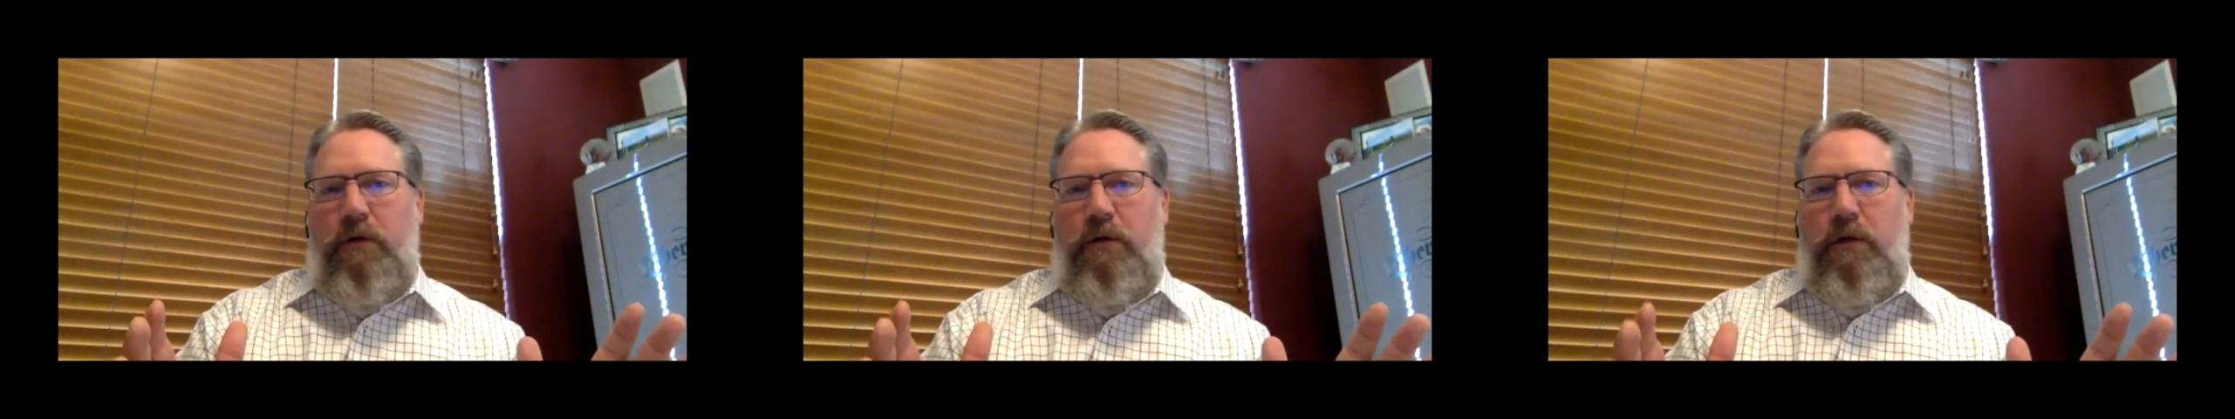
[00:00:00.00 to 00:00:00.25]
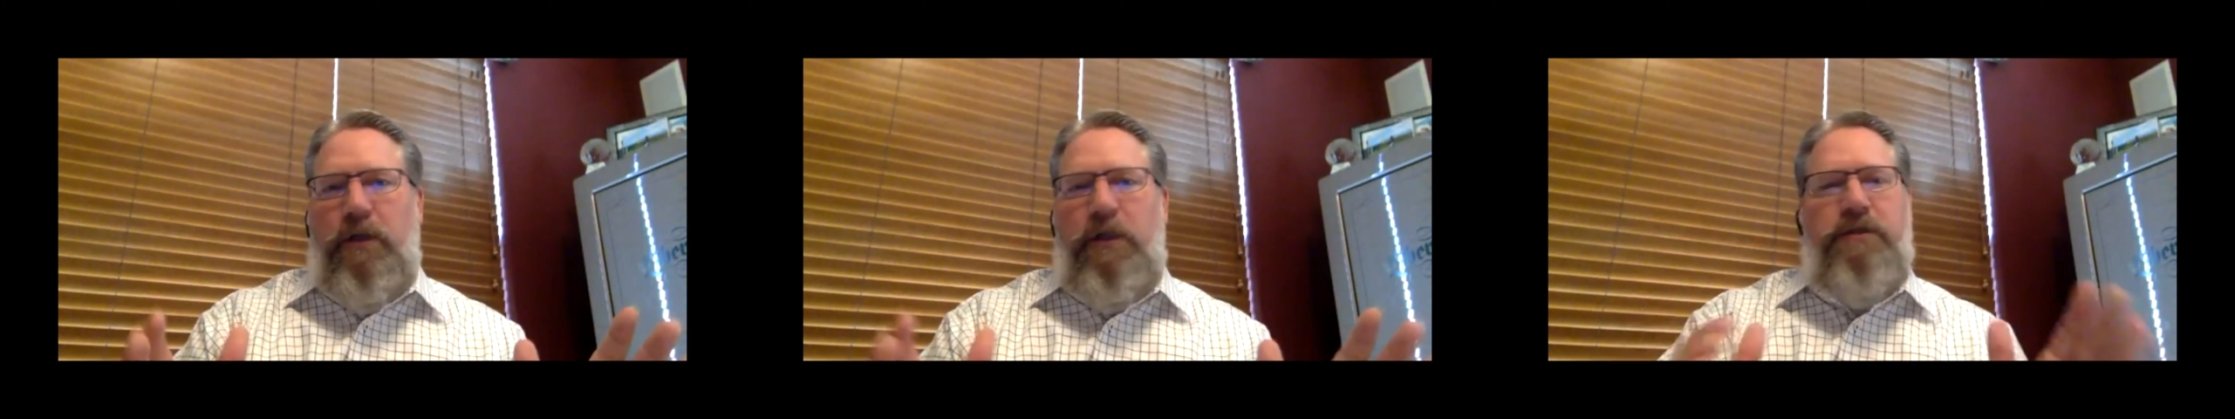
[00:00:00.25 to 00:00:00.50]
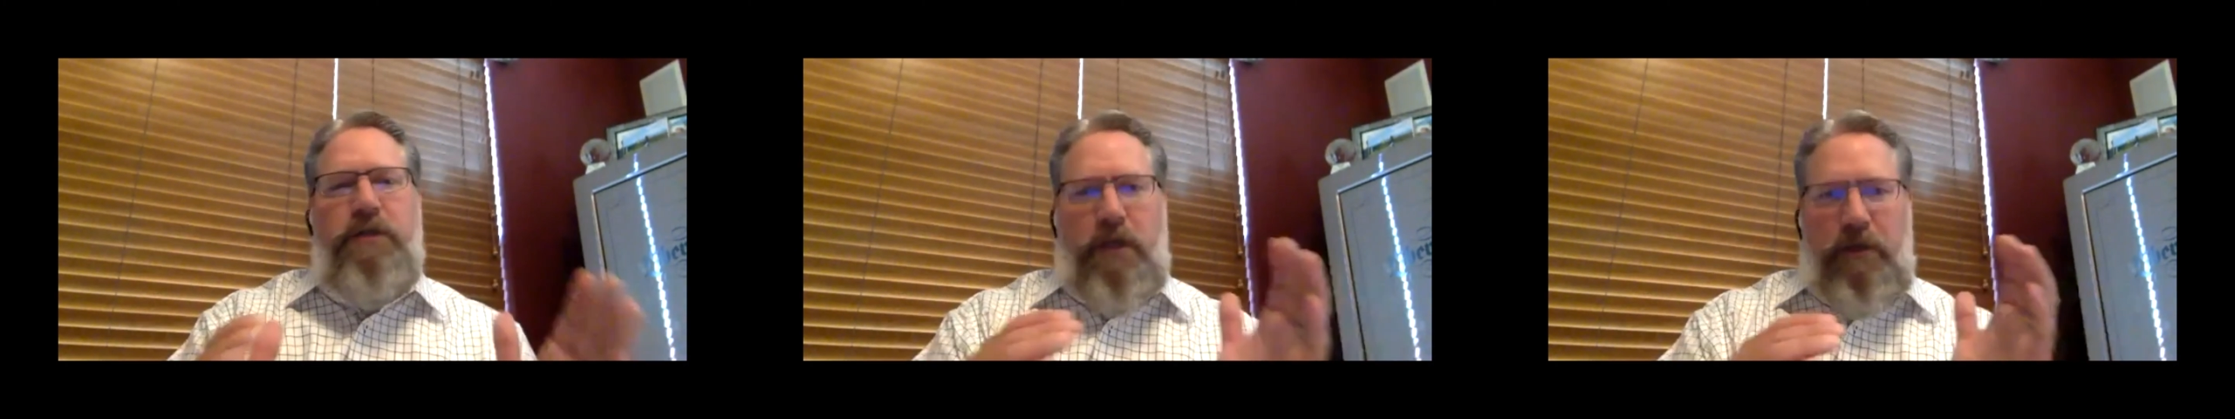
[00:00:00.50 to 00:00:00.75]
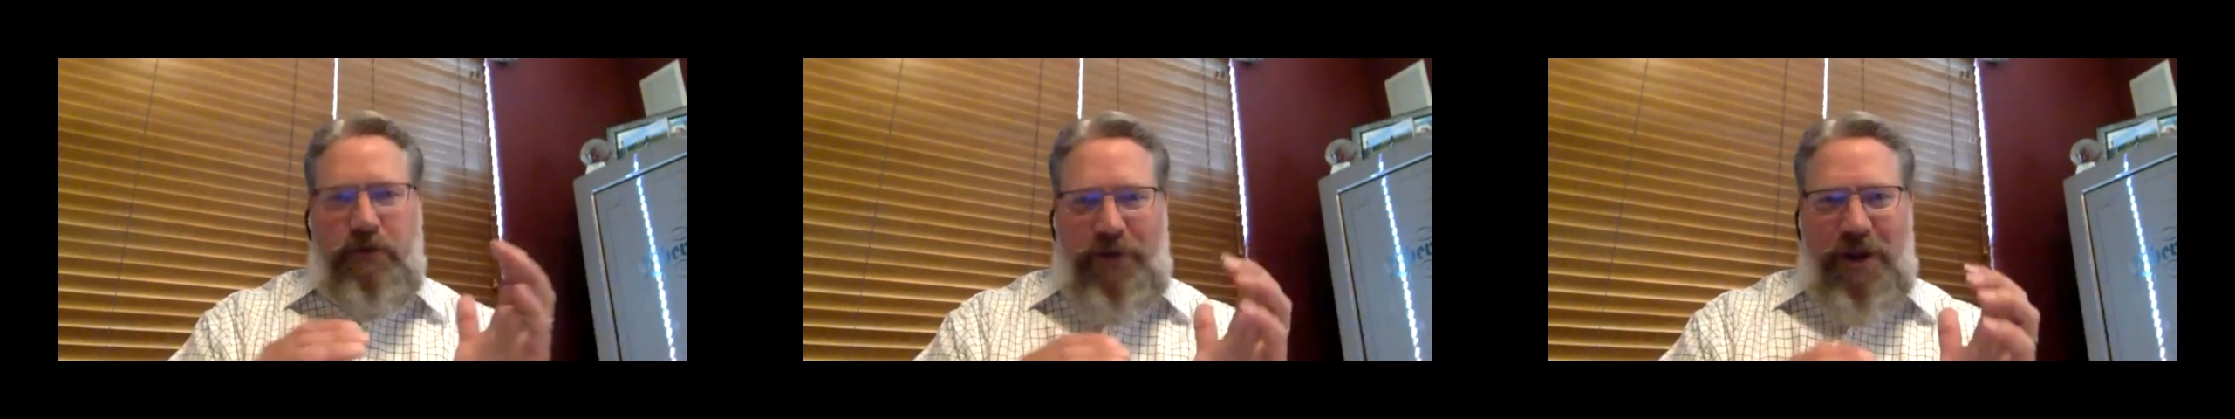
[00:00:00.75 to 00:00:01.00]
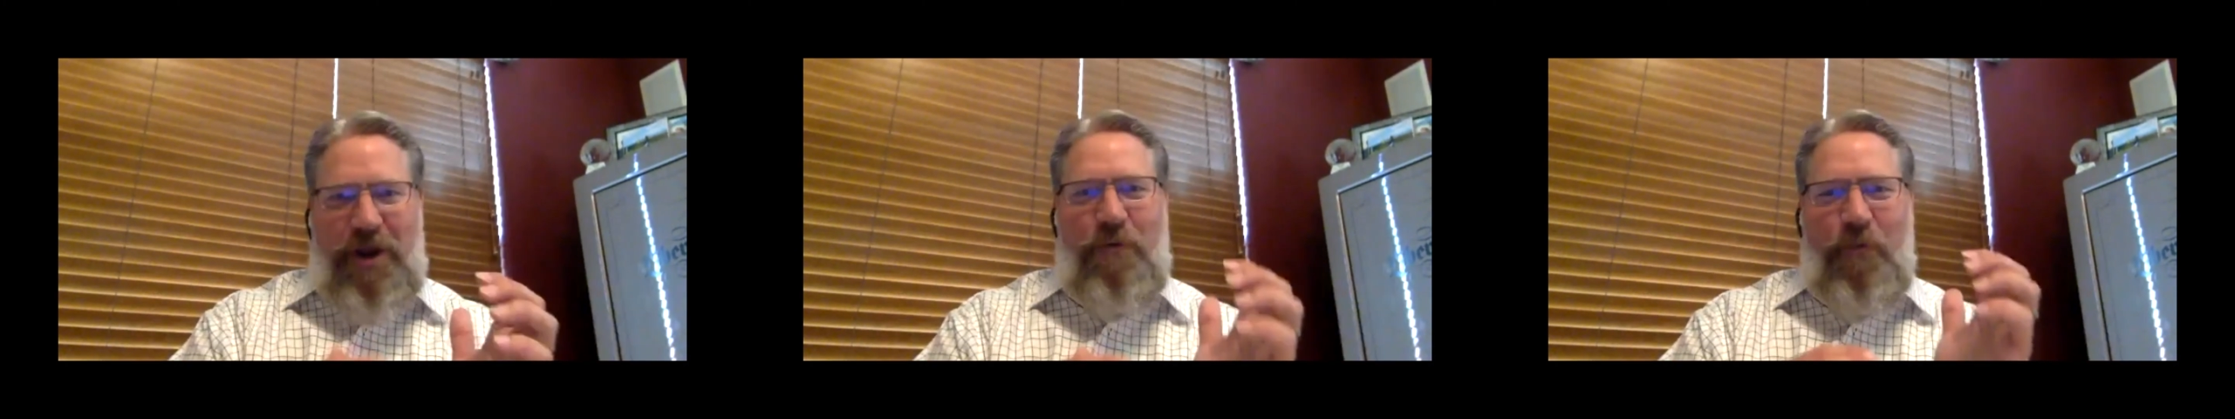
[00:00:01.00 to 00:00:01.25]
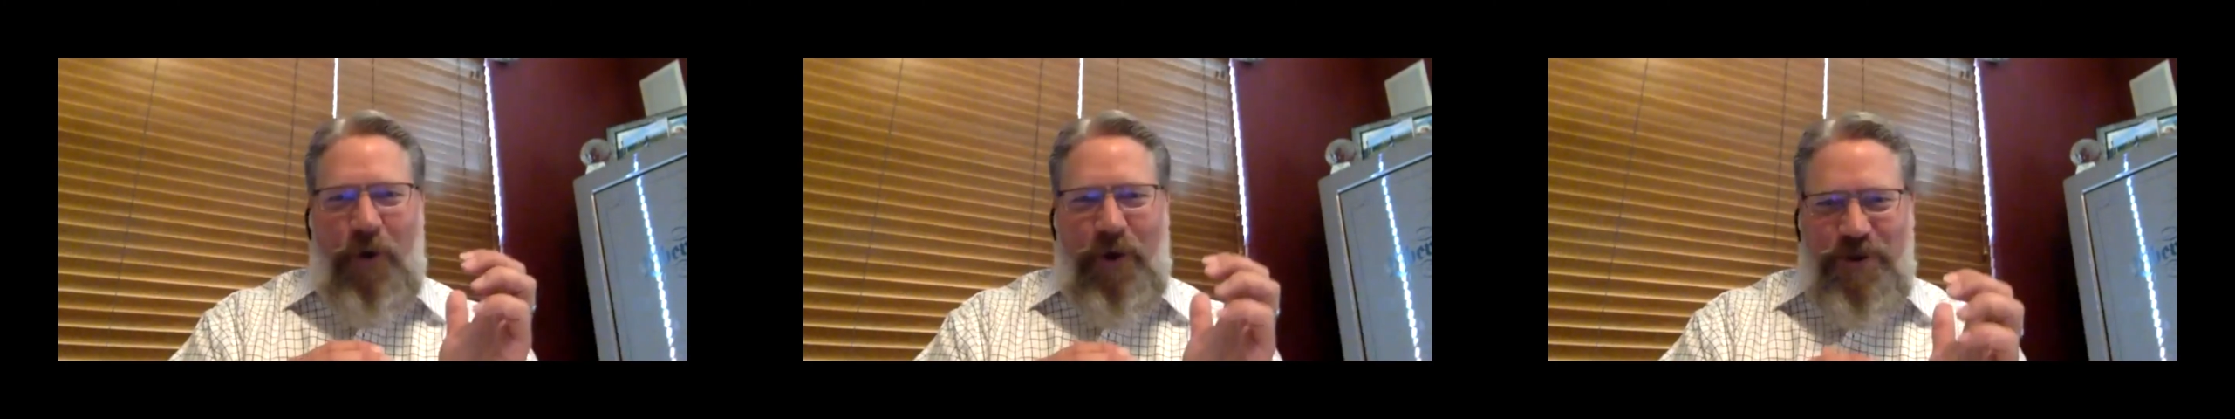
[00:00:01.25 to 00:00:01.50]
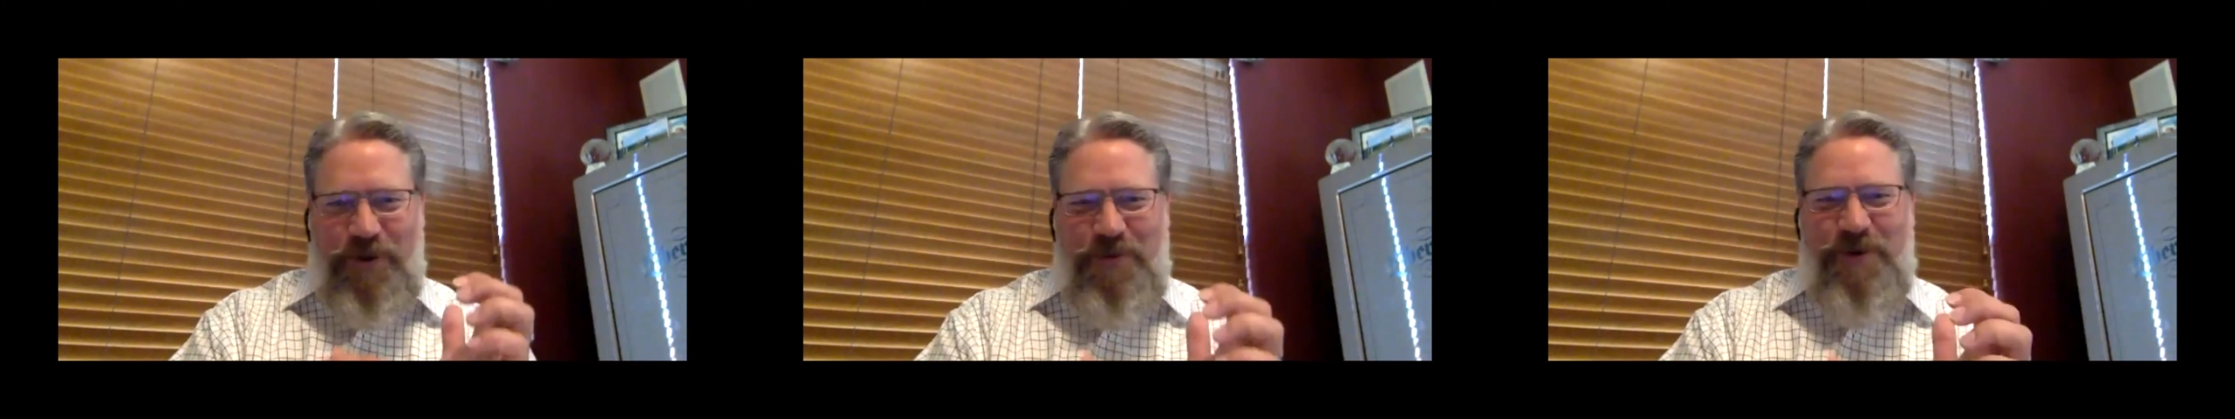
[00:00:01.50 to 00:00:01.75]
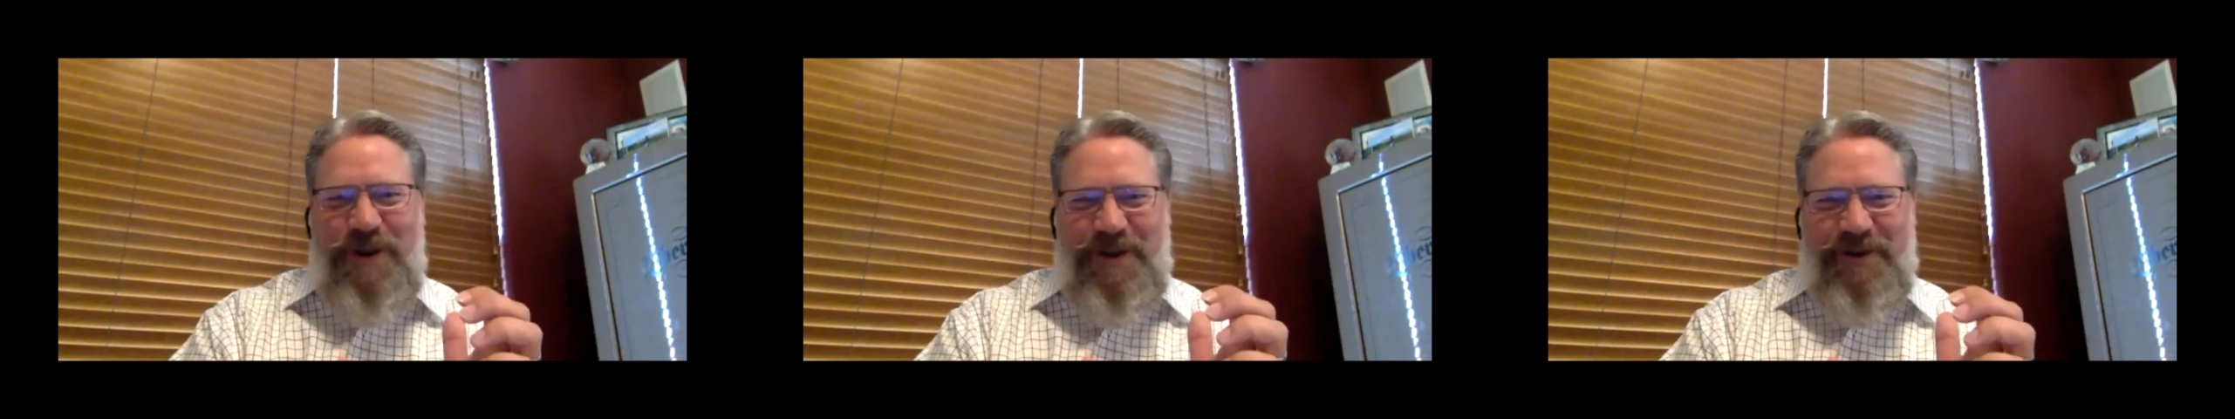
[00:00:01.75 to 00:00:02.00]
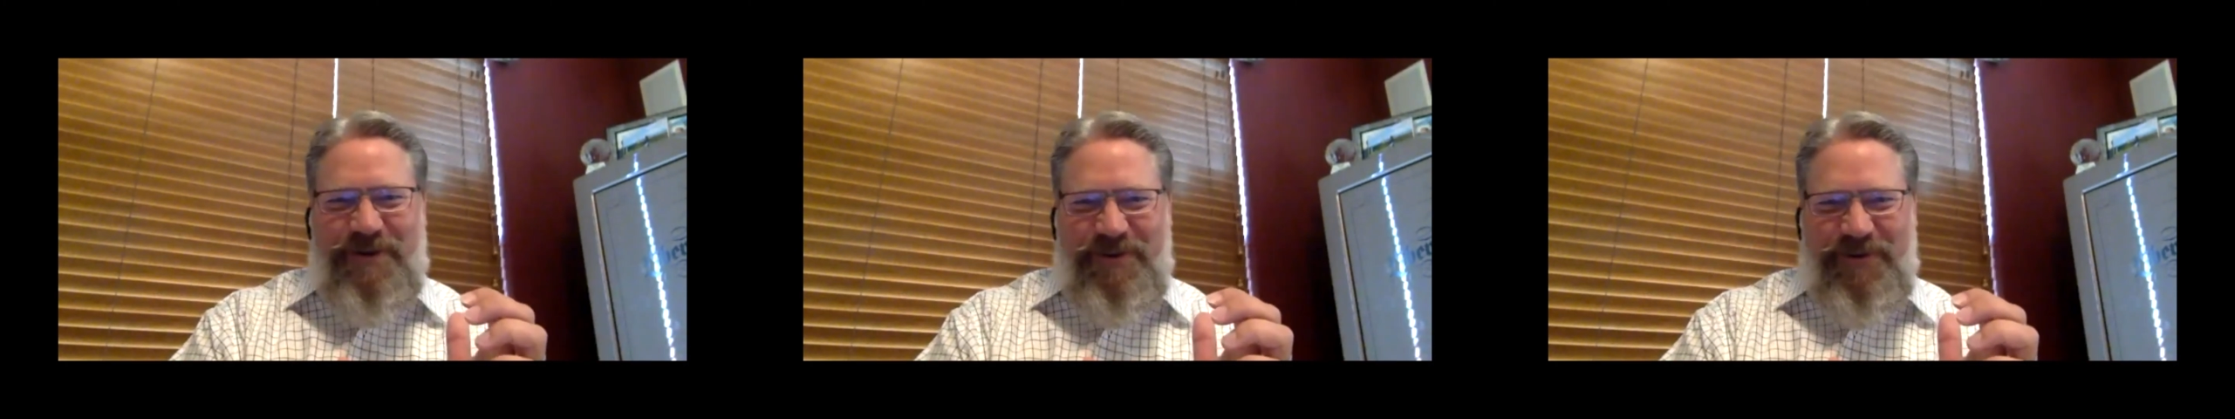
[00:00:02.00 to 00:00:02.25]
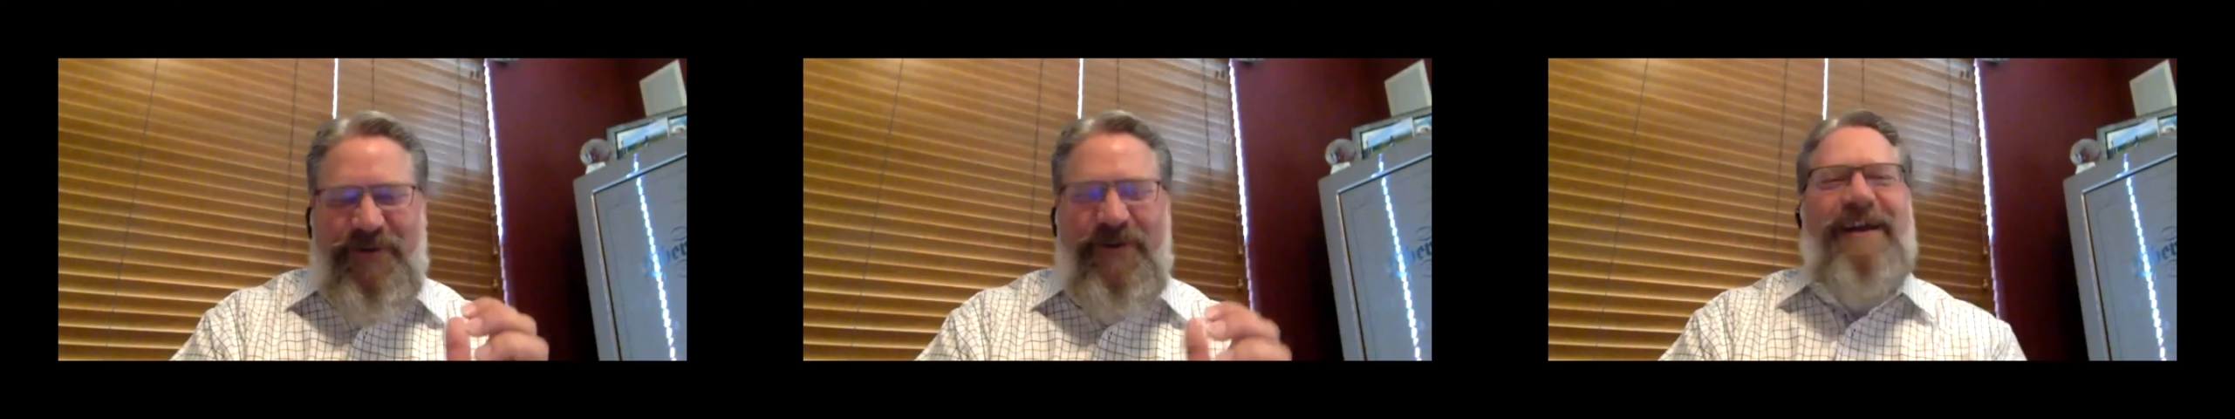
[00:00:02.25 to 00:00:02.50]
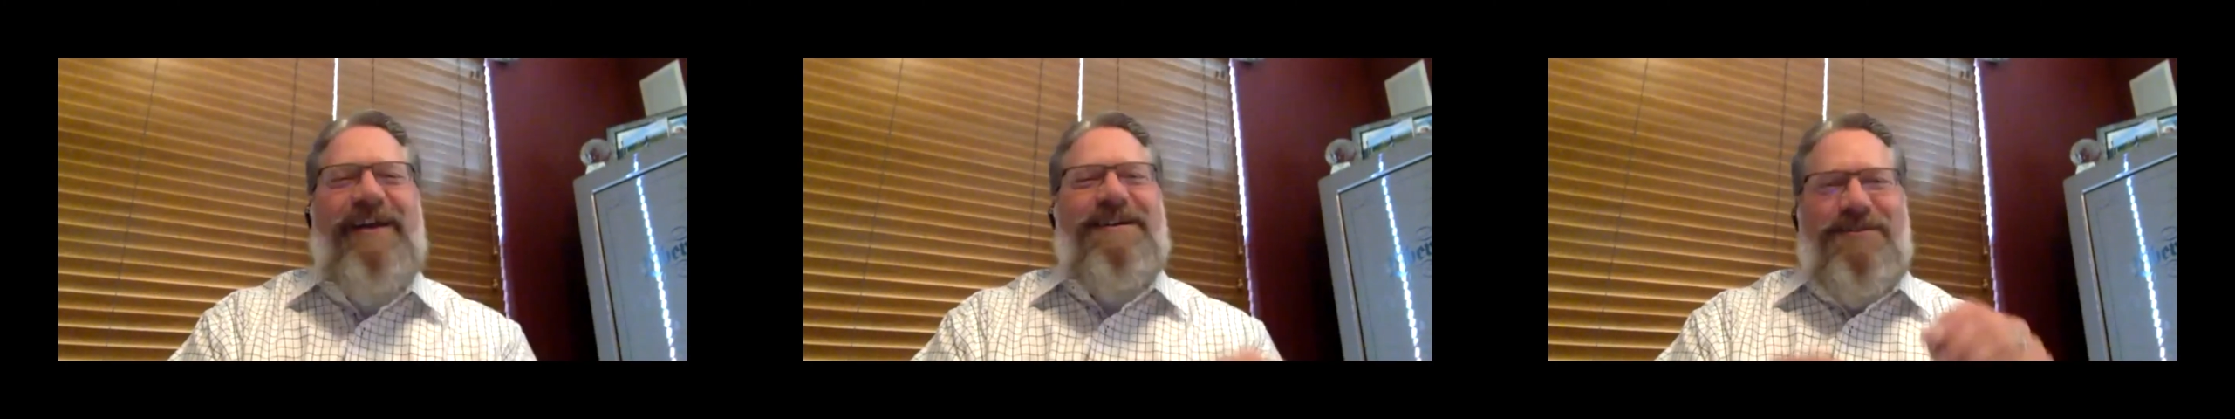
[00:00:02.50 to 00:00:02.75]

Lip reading: It needs to contain what you need it to